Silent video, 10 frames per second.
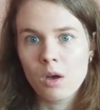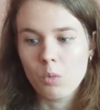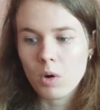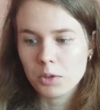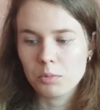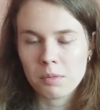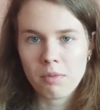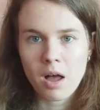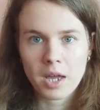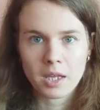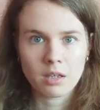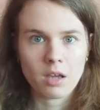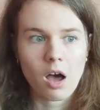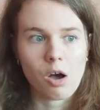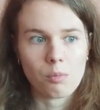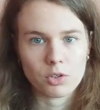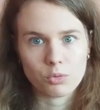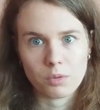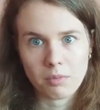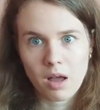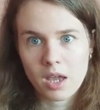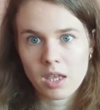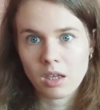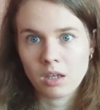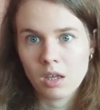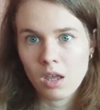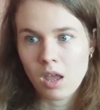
what we're buying, how much we're buying,